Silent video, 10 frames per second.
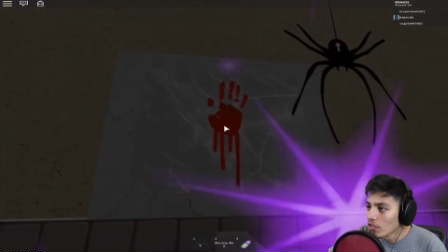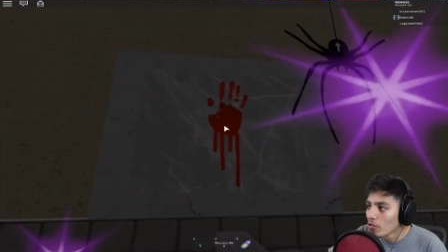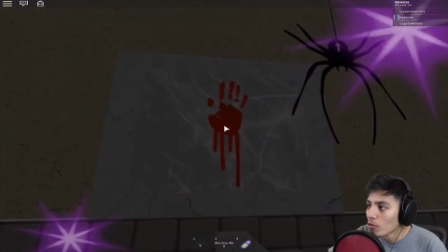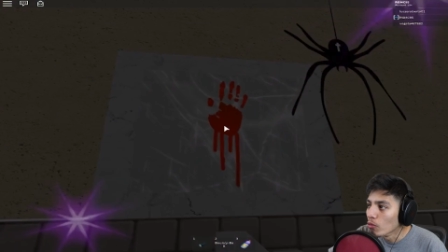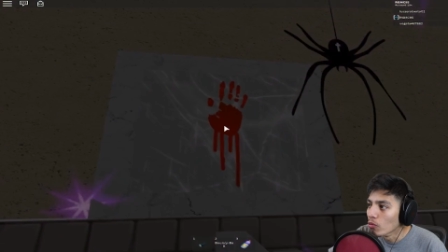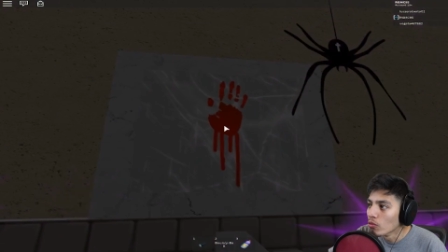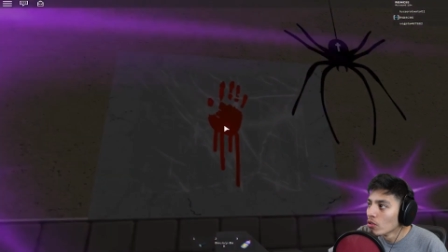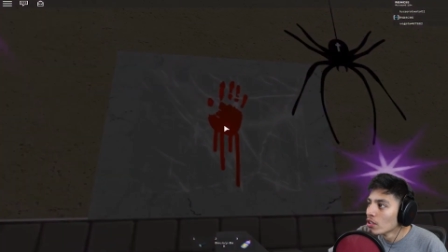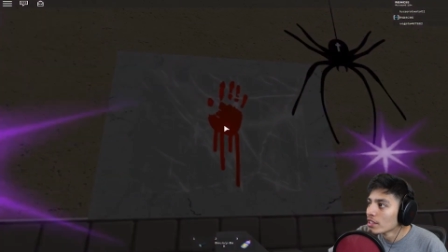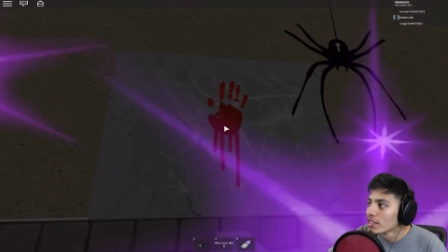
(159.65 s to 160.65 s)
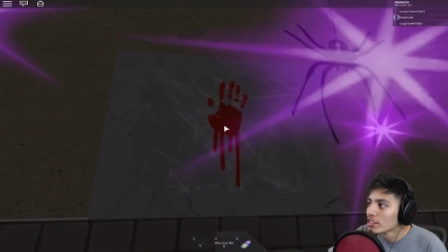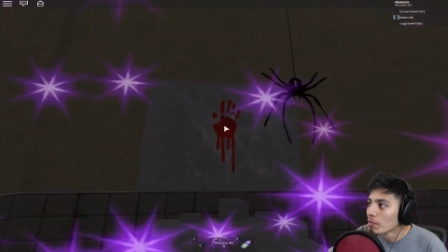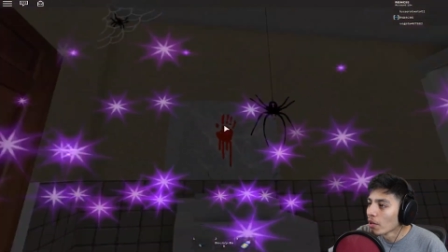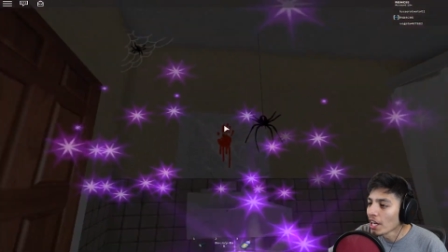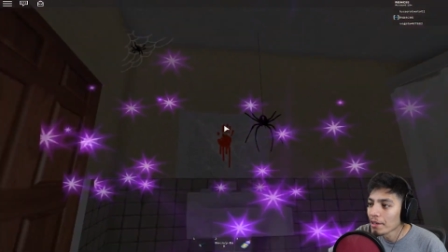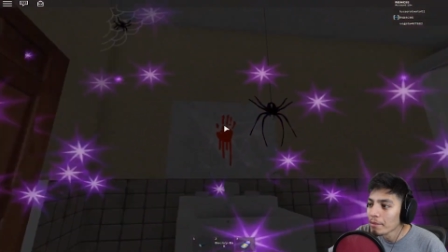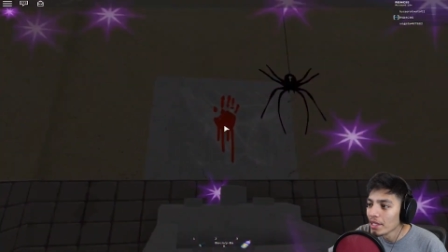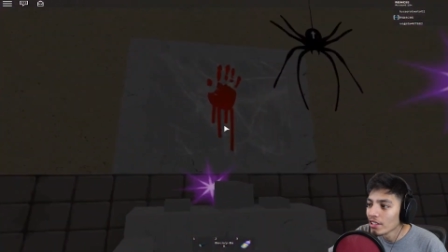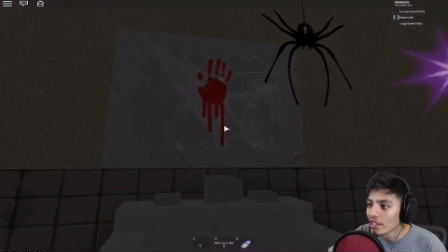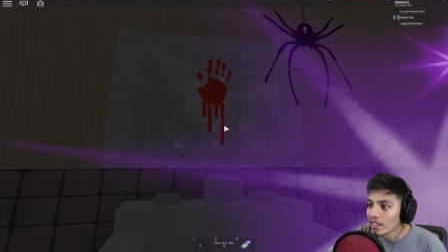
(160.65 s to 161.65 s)
Oh, there's a bloody
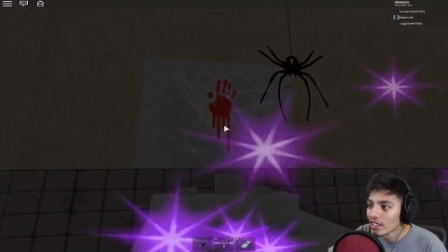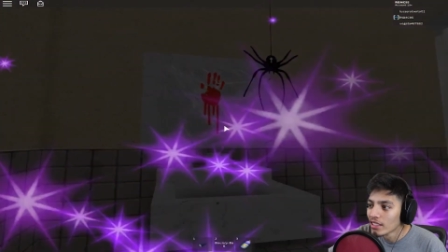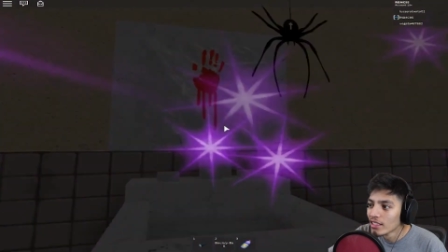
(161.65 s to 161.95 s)
mirror.